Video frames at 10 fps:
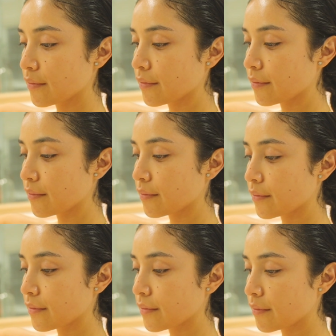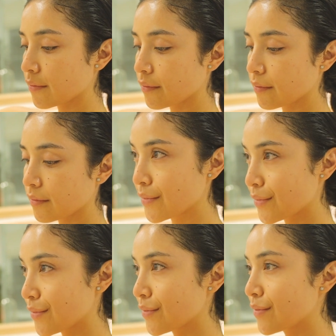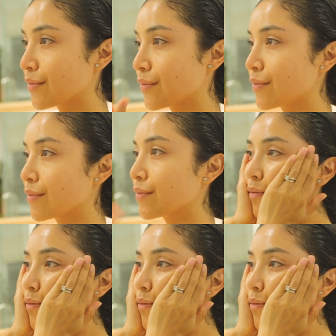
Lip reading: [no speech]